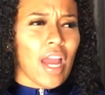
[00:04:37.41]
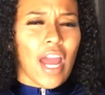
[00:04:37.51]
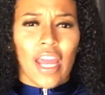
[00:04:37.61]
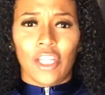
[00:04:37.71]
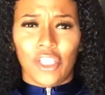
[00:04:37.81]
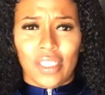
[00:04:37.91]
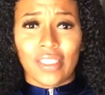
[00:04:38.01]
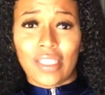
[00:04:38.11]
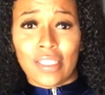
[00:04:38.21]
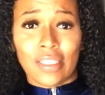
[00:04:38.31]
I just
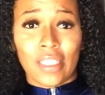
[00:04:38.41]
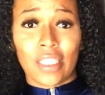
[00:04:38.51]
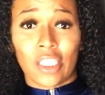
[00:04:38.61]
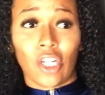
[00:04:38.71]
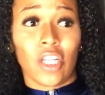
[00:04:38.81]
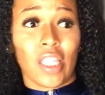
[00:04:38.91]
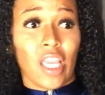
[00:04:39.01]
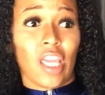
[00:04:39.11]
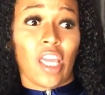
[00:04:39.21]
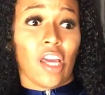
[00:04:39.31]
instantly started
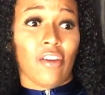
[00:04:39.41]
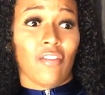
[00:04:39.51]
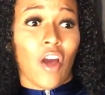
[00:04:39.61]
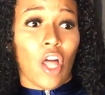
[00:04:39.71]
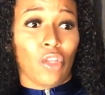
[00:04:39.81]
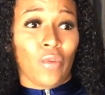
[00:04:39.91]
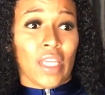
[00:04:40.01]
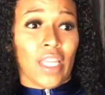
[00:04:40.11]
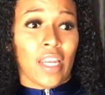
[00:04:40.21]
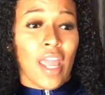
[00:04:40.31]
thinking of
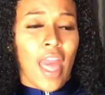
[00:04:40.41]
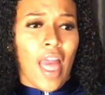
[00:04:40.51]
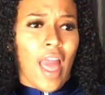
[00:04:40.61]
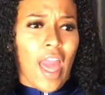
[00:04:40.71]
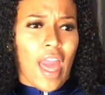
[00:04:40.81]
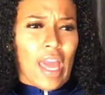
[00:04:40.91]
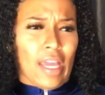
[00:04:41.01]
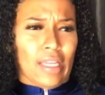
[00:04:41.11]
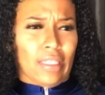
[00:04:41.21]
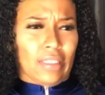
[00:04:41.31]
Halloween
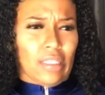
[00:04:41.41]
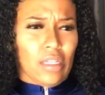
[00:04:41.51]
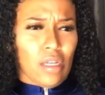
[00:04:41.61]
and